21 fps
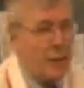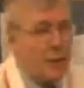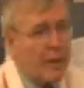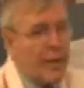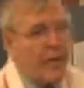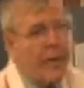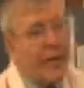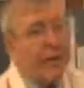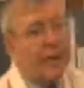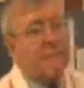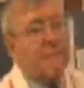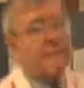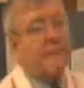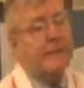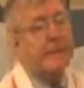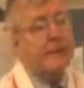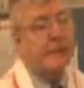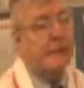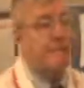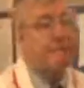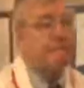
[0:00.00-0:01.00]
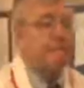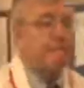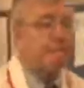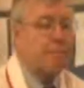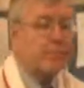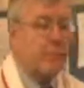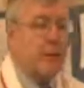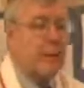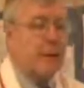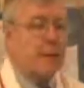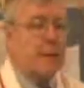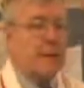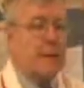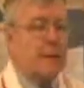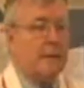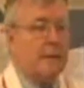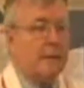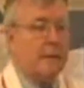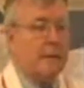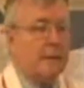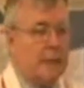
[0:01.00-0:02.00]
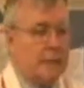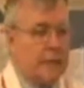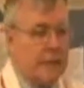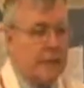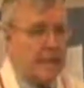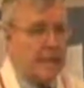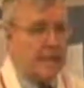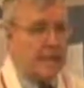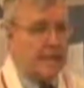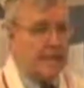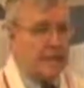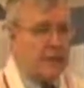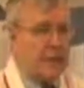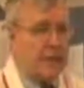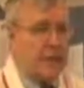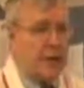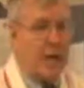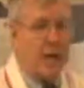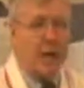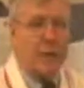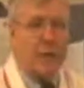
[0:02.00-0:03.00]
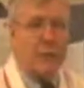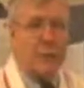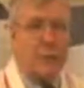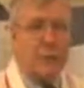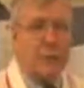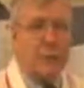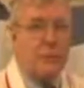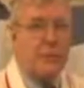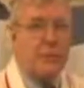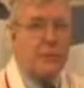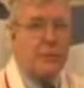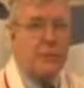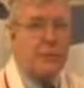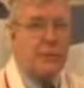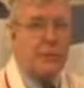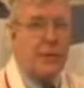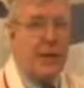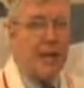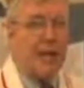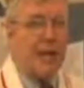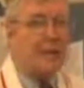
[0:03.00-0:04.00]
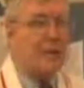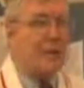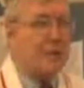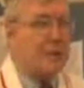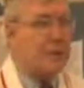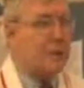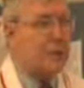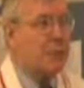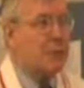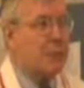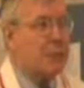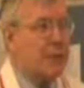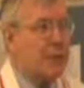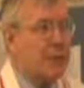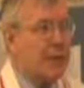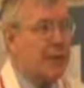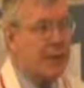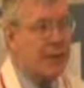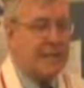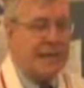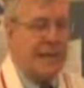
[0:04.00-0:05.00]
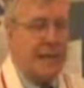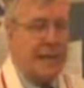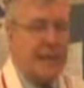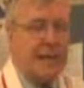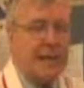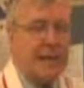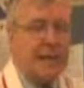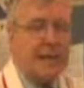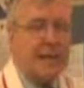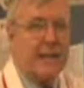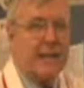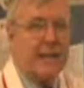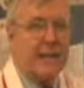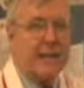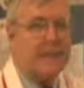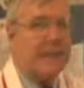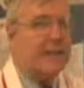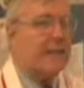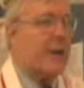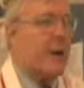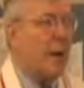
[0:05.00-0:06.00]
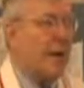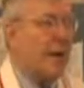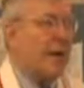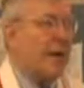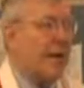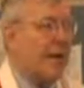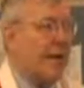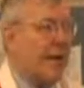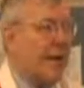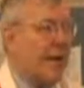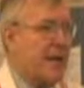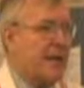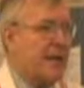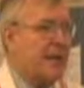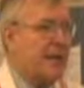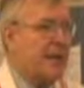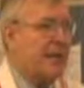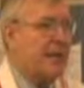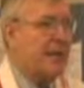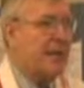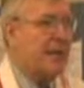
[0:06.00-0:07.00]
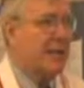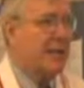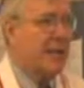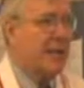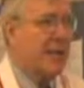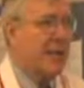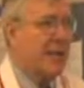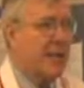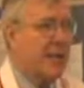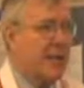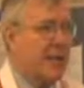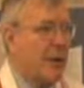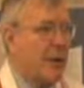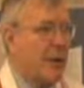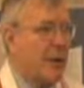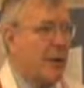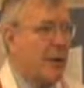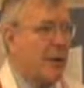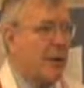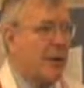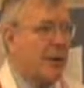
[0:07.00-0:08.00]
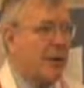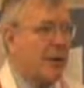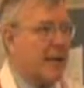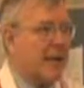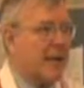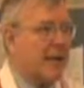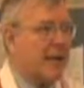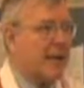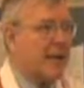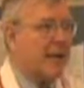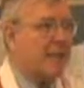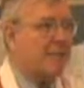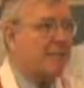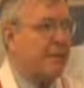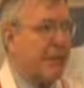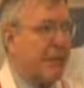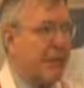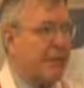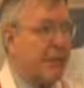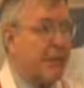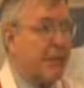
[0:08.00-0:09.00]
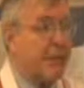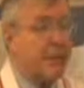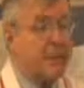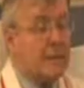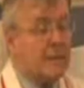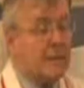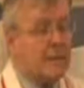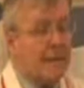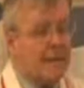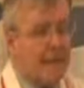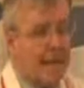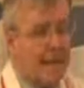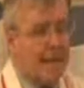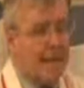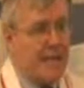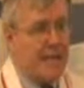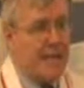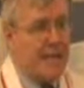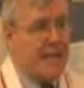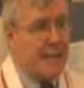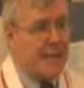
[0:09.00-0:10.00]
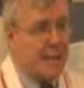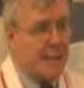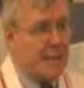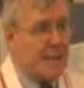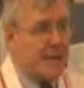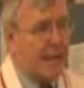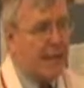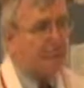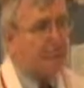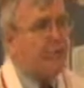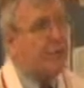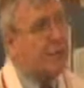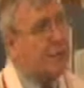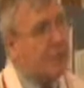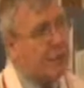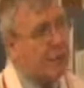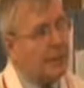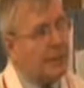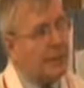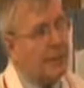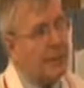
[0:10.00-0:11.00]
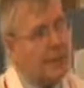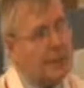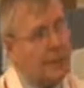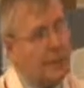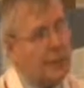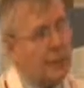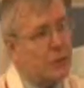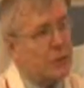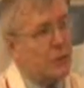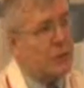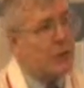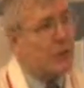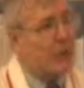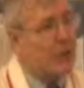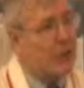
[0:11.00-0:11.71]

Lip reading: We have for the child who is not too good at taking a medication, we find because of the tastes, we have the ability to